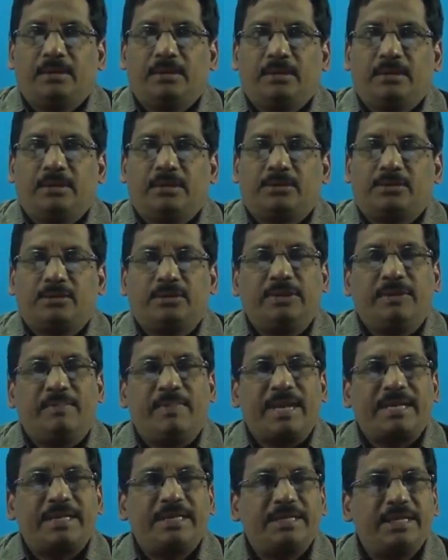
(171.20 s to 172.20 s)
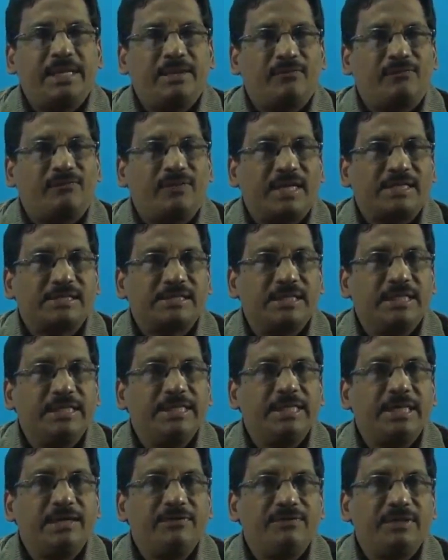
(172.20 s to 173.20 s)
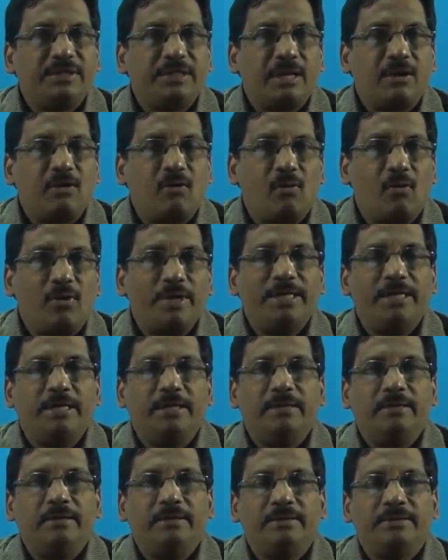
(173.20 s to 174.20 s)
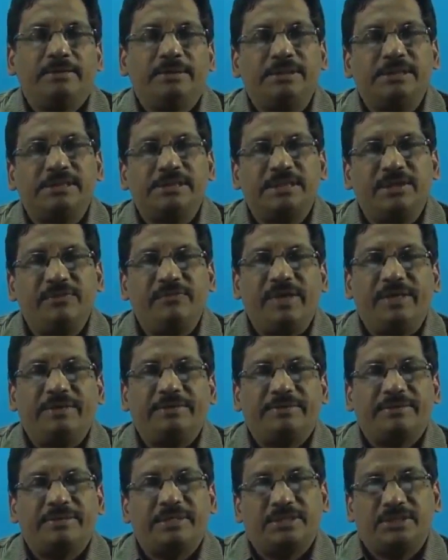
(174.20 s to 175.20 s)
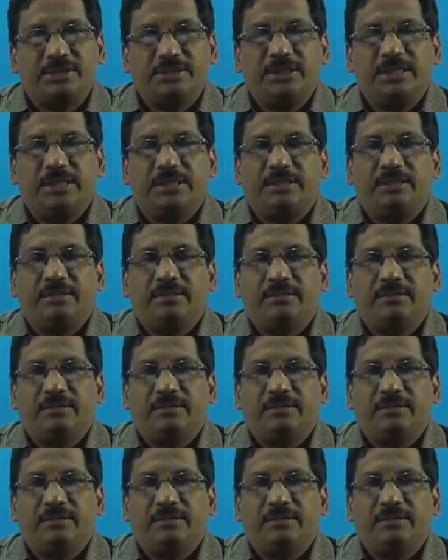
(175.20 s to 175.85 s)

So the magnetic flux linked with a coil is given such that